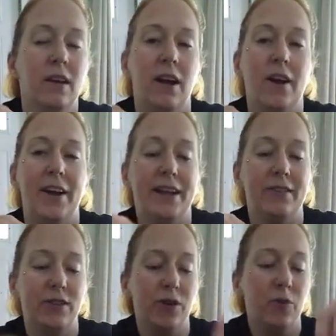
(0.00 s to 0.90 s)
All right,
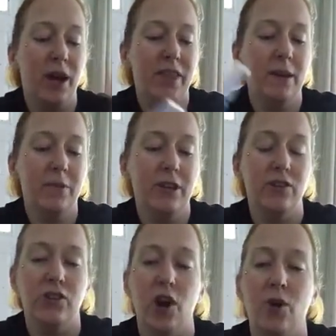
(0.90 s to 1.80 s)
so the way that I'm going to
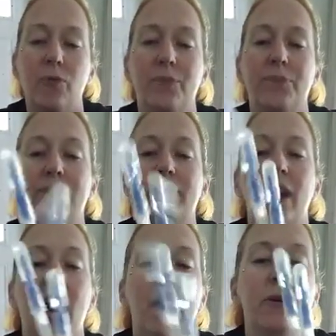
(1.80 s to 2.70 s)
show
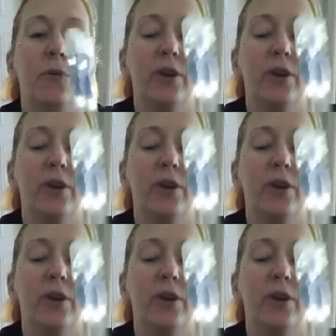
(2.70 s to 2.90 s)
how it